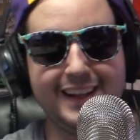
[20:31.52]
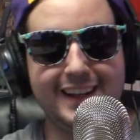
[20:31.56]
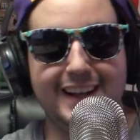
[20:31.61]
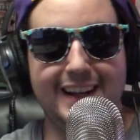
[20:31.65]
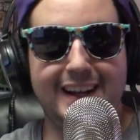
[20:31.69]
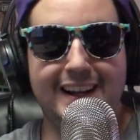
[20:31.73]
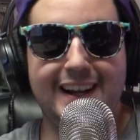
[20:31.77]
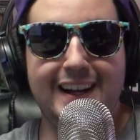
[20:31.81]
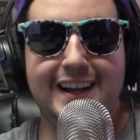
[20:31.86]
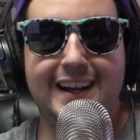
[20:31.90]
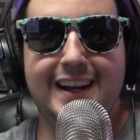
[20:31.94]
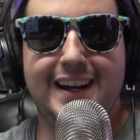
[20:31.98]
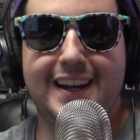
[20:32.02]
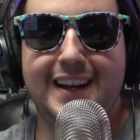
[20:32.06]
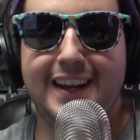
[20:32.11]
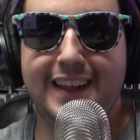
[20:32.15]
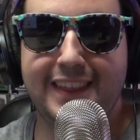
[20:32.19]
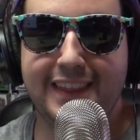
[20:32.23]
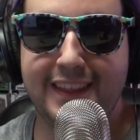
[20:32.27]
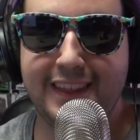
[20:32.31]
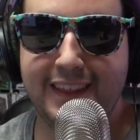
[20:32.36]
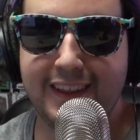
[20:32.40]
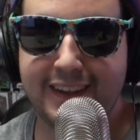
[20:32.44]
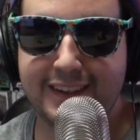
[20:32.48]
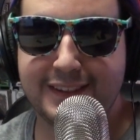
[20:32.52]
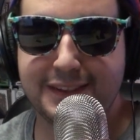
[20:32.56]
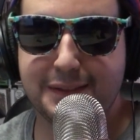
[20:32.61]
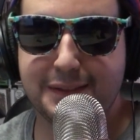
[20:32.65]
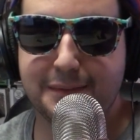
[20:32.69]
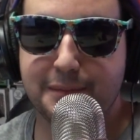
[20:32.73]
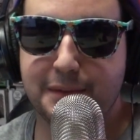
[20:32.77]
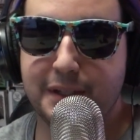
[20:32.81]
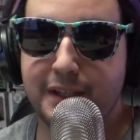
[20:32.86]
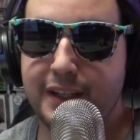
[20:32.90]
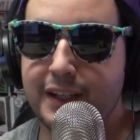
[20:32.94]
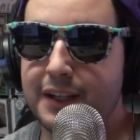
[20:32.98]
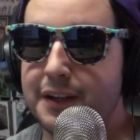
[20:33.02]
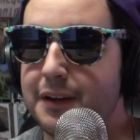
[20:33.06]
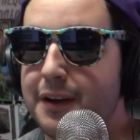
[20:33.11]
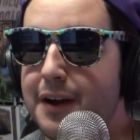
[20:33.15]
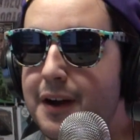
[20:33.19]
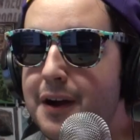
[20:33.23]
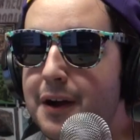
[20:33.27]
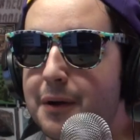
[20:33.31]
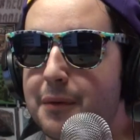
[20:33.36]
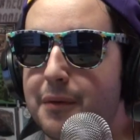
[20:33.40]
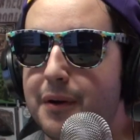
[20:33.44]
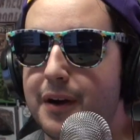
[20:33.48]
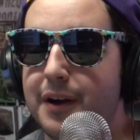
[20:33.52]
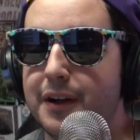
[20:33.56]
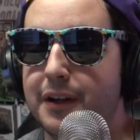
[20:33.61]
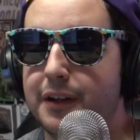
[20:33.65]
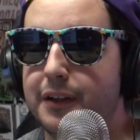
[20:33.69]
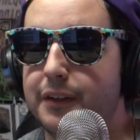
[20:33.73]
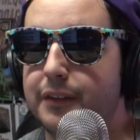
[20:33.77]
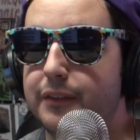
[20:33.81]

Ah, nothing like some Nicaragua.